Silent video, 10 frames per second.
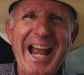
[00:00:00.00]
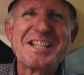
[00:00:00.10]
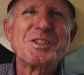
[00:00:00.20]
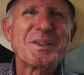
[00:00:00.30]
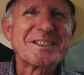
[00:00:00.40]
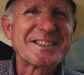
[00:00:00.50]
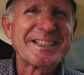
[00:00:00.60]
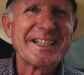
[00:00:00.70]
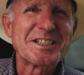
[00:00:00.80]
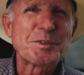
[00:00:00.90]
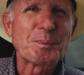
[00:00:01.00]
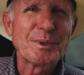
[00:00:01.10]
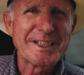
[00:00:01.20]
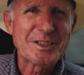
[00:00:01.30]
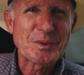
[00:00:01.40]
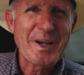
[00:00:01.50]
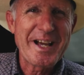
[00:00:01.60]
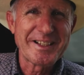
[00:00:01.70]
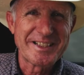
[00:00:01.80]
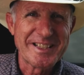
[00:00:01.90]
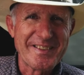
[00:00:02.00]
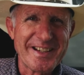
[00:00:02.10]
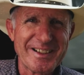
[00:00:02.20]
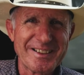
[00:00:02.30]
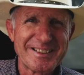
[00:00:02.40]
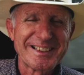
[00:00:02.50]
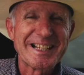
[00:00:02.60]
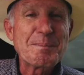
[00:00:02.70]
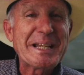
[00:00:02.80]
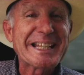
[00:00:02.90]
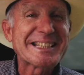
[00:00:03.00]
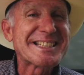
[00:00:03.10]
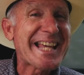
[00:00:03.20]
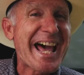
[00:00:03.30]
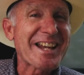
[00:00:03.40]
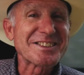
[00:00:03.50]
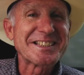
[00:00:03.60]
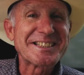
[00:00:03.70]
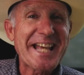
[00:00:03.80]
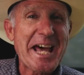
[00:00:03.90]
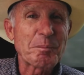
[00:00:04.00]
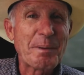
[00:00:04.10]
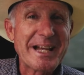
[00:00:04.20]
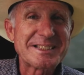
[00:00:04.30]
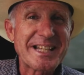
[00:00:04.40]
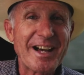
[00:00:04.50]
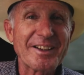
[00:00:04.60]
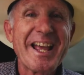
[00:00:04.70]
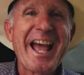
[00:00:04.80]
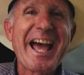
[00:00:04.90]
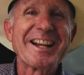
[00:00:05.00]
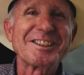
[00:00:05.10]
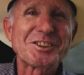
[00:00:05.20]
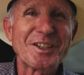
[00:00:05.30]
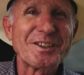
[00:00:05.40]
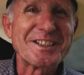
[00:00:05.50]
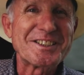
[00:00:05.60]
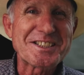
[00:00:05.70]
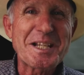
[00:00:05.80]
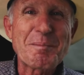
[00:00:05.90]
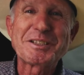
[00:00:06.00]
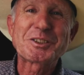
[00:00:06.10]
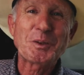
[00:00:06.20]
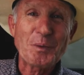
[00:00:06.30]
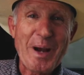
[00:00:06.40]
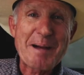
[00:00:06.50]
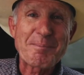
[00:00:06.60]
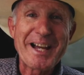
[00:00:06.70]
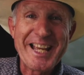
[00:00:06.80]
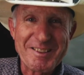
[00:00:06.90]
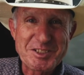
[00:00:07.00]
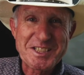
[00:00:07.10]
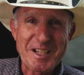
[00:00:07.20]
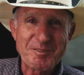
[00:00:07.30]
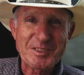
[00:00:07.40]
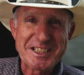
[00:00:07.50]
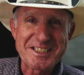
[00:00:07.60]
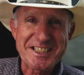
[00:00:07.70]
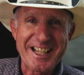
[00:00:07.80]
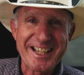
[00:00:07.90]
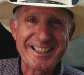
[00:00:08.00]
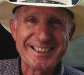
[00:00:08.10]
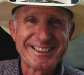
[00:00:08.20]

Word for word: As you can see, it's pretty crowded in there. Let me get the saddles and saddle pads out and I'll show you just how much crap I have stuffed inside.